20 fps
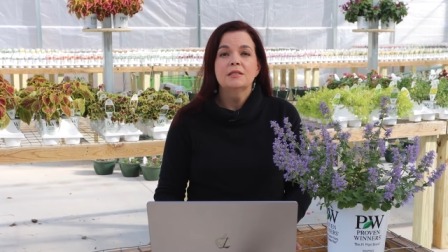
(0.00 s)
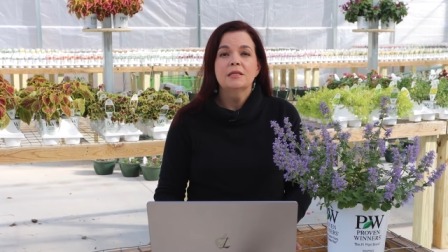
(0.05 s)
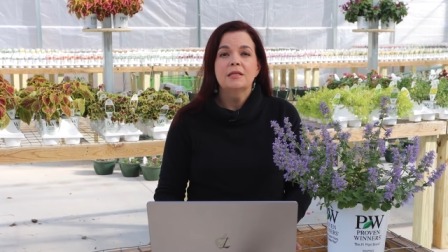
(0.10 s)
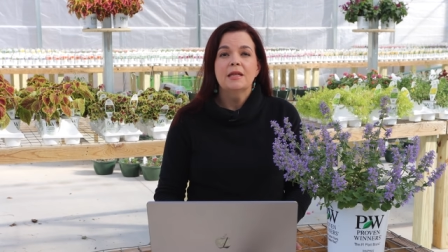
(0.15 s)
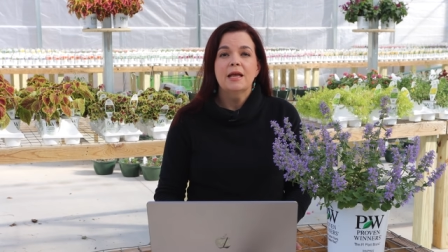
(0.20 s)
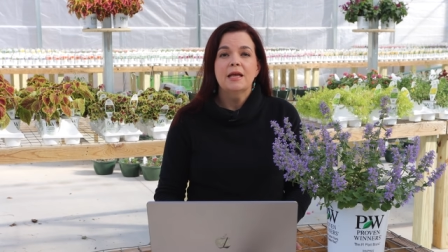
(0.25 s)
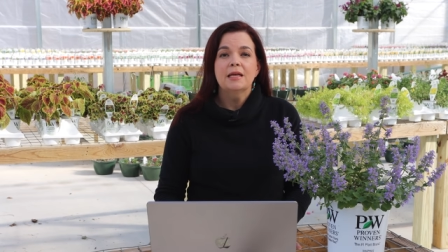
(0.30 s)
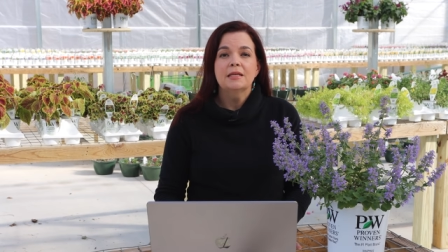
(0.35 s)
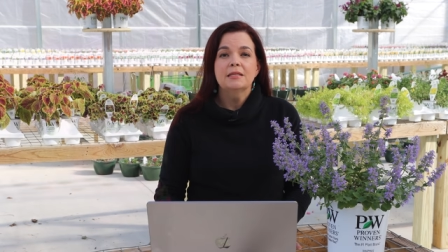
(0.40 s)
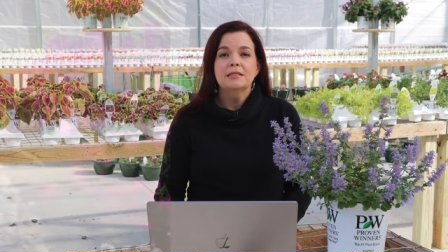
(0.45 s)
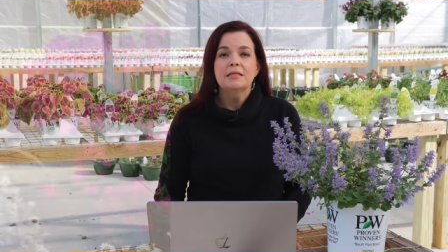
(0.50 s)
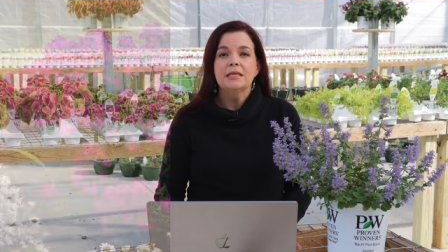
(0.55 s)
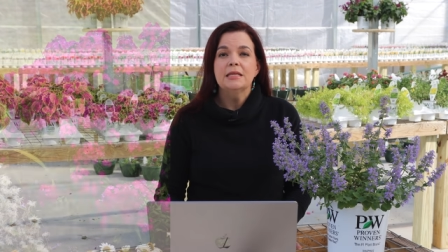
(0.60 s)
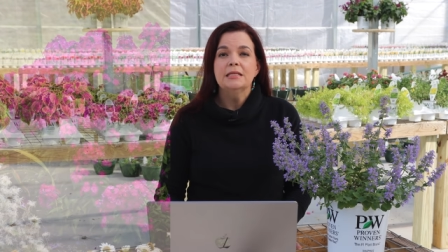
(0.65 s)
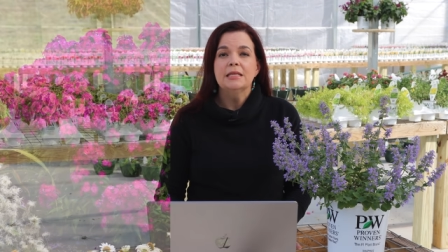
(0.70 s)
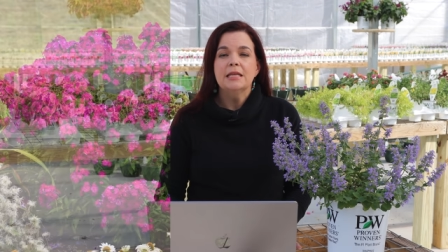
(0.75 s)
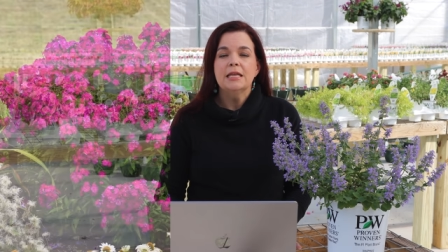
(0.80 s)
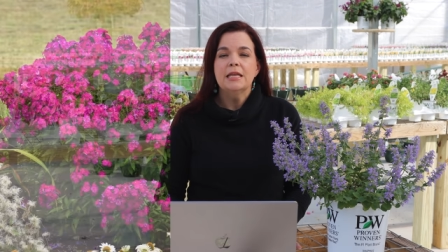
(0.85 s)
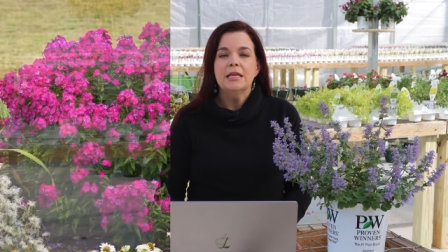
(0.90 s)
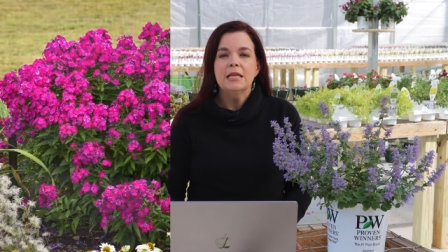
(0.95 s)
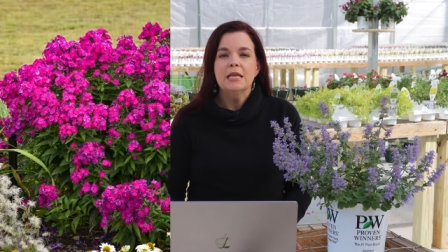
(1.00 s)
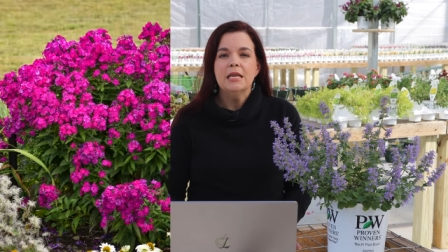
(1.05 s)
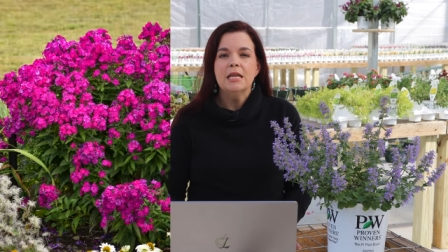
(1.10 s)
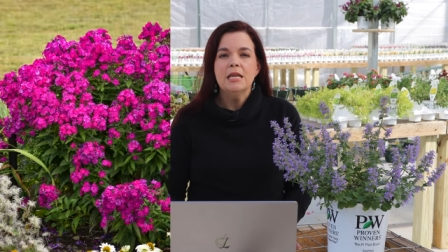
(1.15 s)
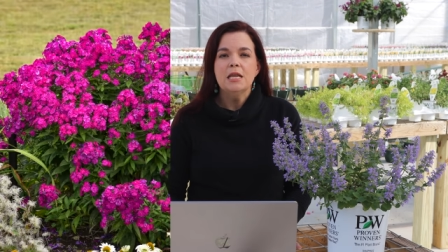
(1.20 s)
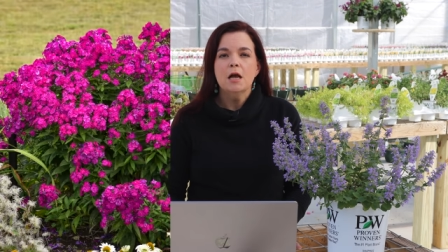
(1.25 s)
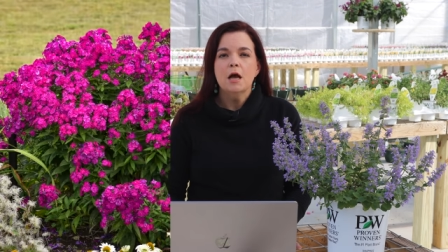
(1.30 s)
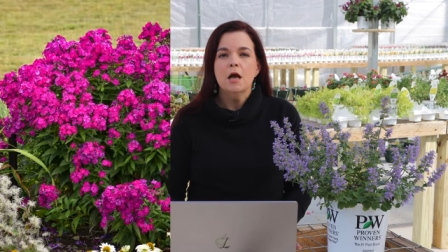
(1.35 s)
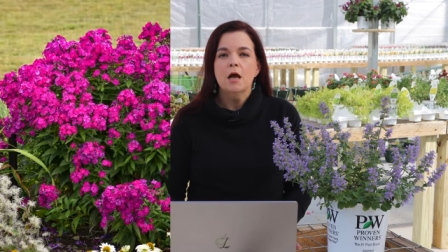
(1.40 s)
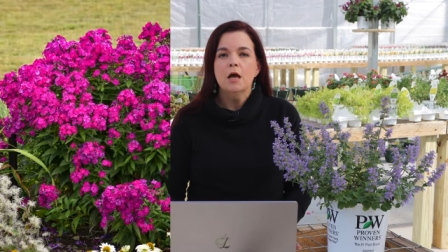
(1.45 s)
it has these
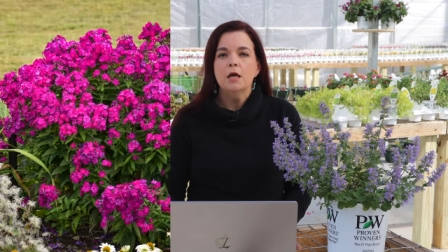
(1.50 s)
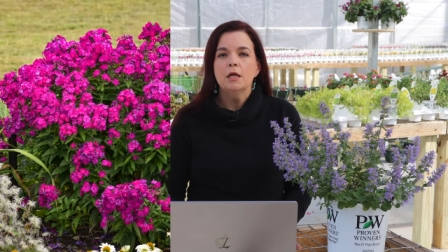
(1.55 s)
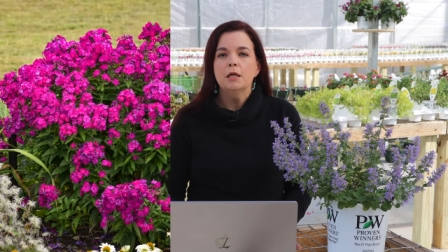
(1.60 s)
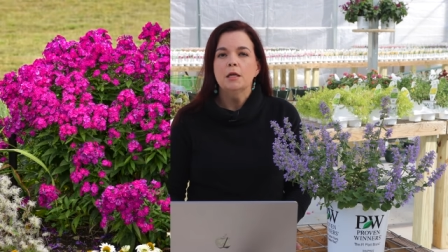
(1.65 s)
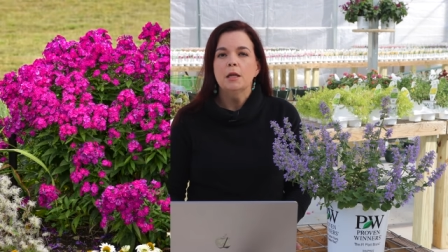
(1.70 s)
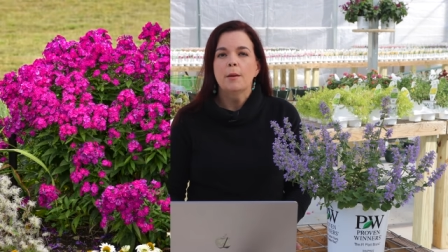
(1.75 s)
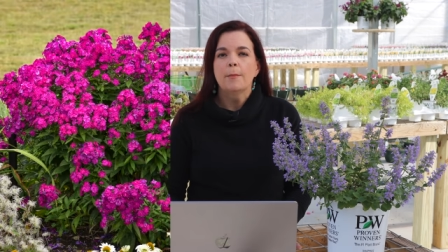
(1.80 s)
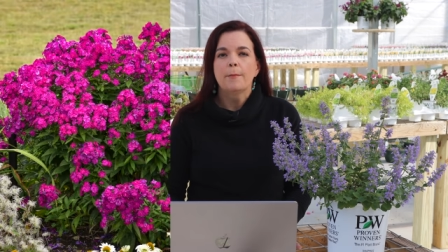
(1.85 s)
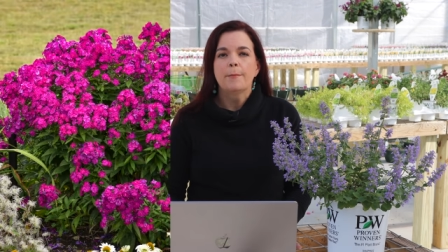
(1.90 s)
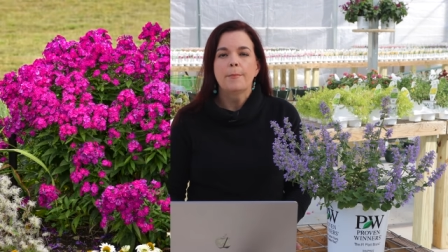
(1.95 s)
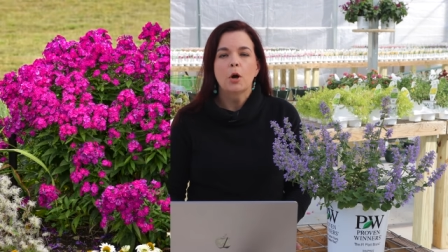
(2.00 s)
neon